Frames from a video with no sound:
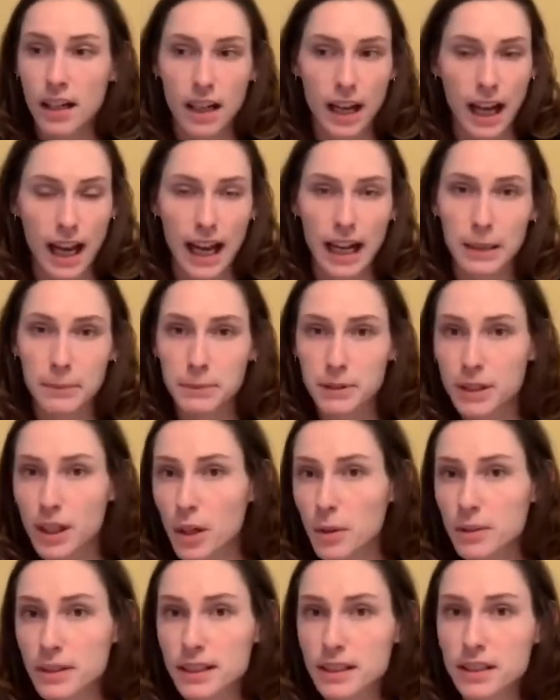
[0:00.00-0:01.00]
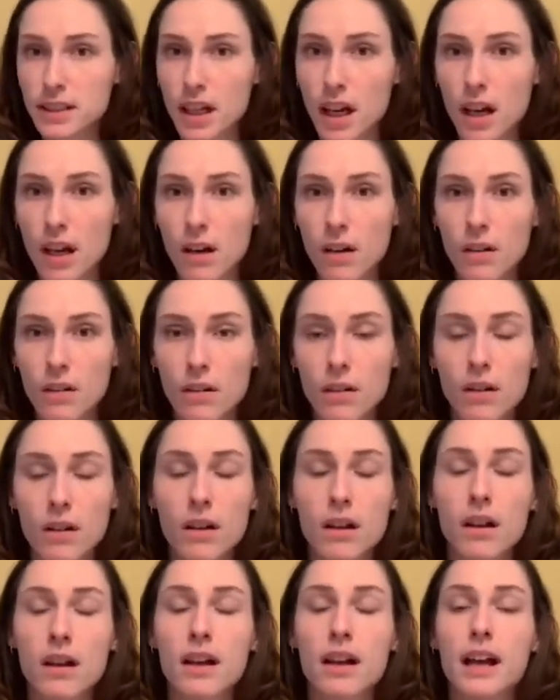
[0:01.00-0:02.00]
I'm so-and-so,
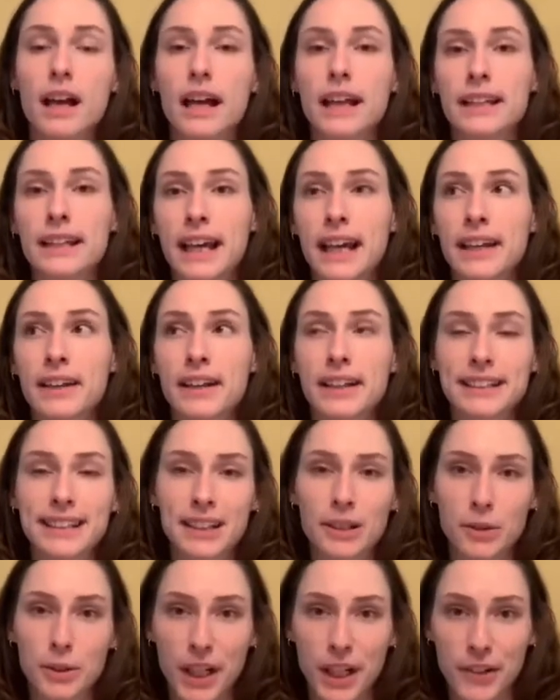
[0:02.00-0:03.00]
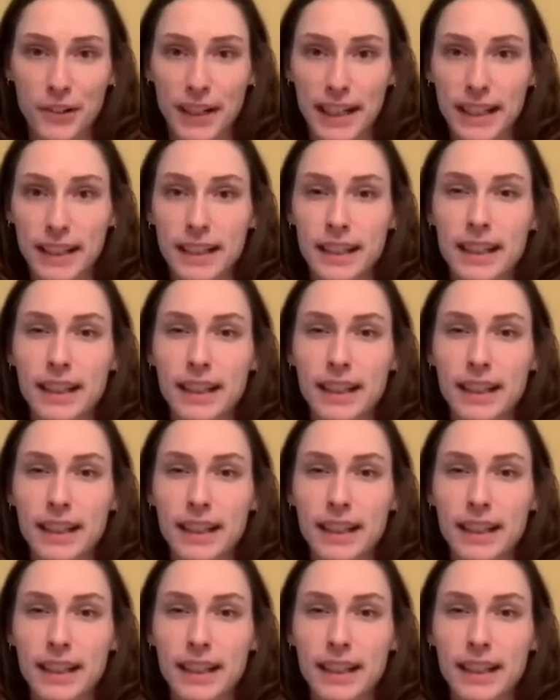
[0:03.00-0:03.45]
and then they say, okay, great.